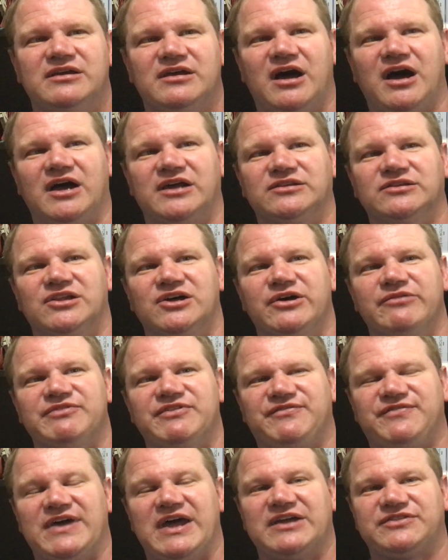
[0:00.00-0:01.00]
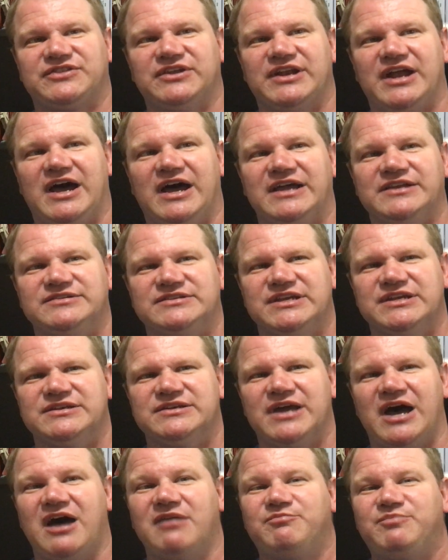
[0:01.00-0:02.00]
I love the fact that I did
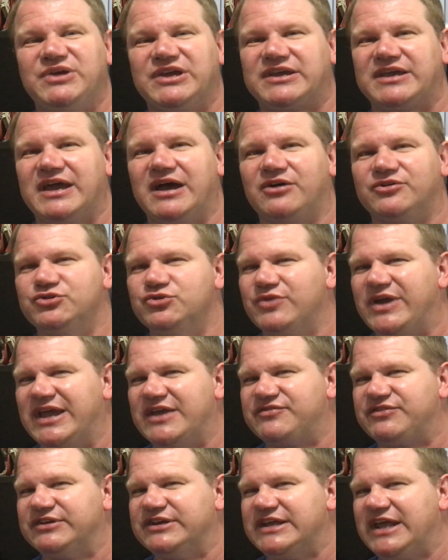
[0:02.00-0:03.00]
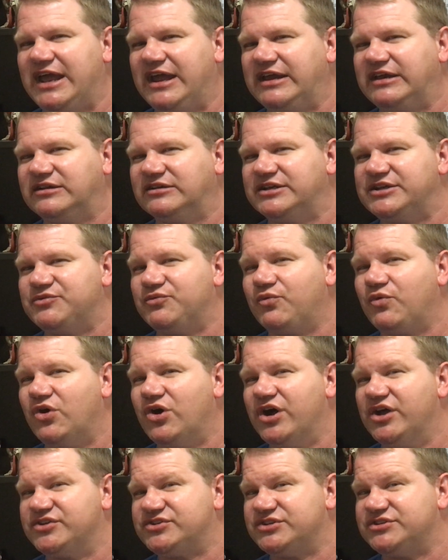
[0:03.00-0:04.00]
not pick out who Anthony Ainley
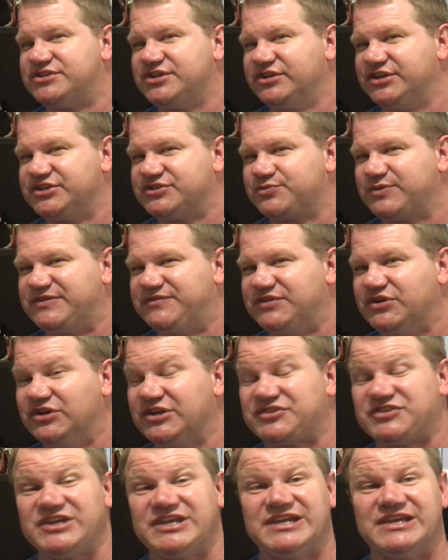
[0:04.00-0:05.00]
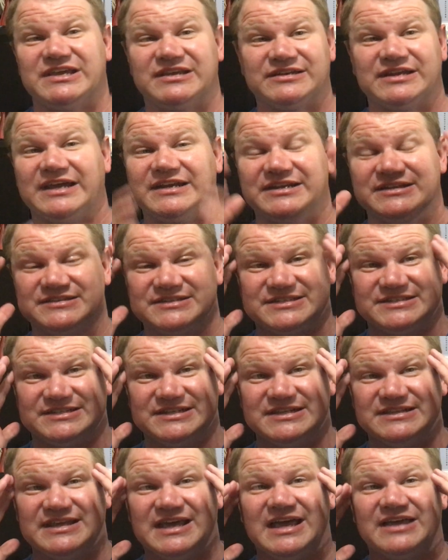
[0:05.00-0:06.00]
was until his reveal at the end. I didn't
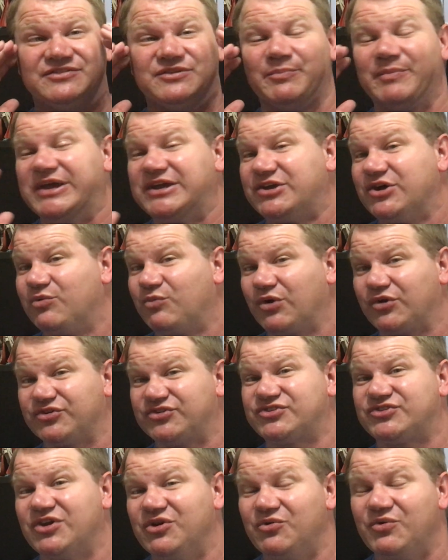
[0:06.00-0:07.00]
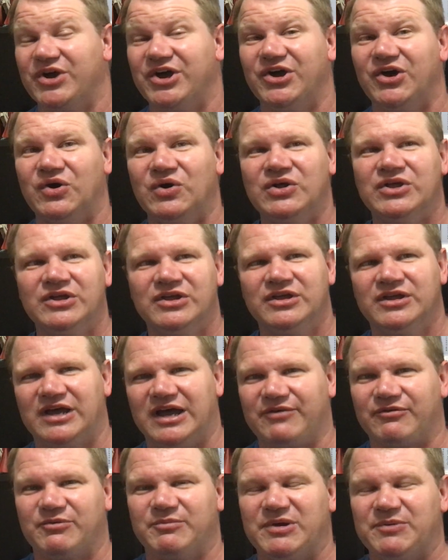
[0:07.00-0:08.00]
see that. The makeup worked so well.
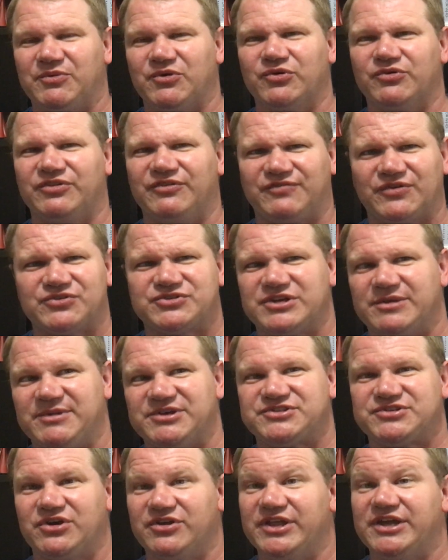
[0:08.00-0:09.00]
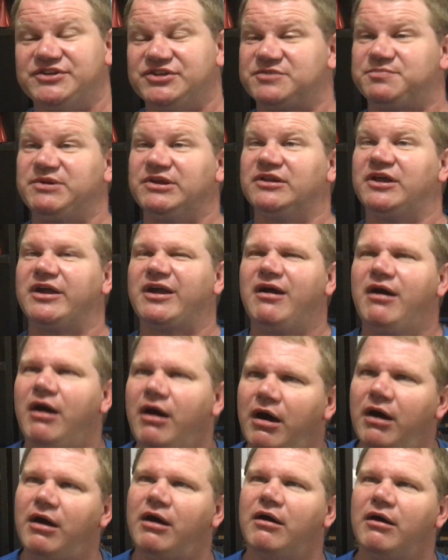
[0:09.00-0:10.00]
I remember the first time I saw that just being like,
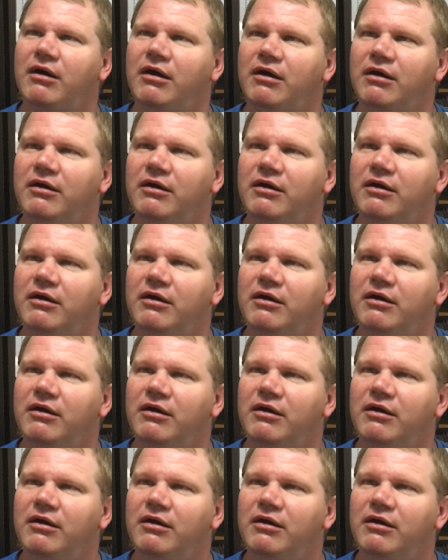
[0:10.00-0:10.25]
huh.